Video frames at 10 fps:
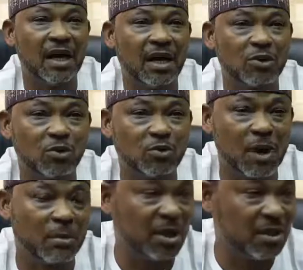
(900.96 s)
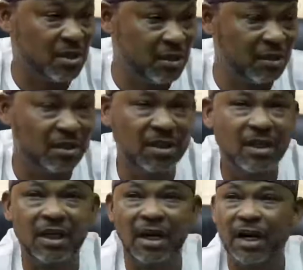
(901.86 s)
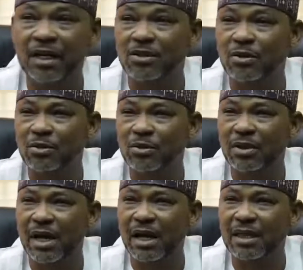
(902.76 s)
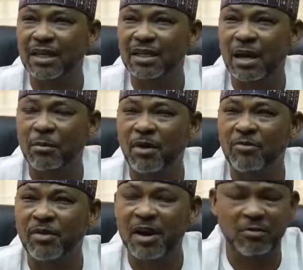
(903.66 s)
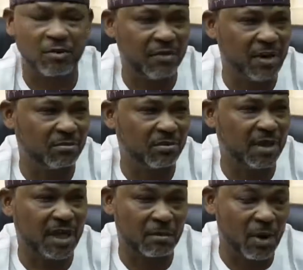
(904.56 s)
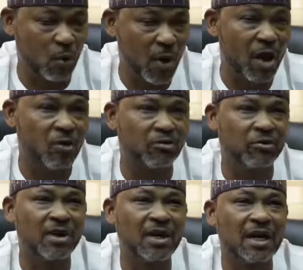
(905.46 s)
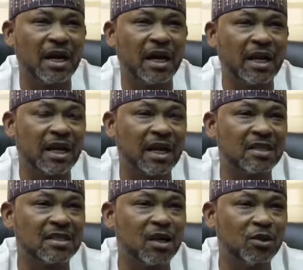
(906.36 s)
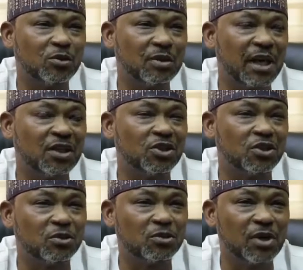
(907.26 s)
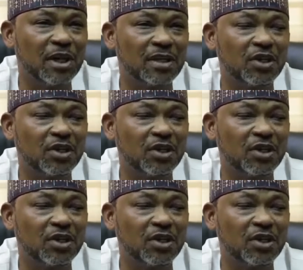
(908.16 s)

I told you about DEAL. I told you, I think there are about 5 of them that I'm aware of. And I can tell you that the children,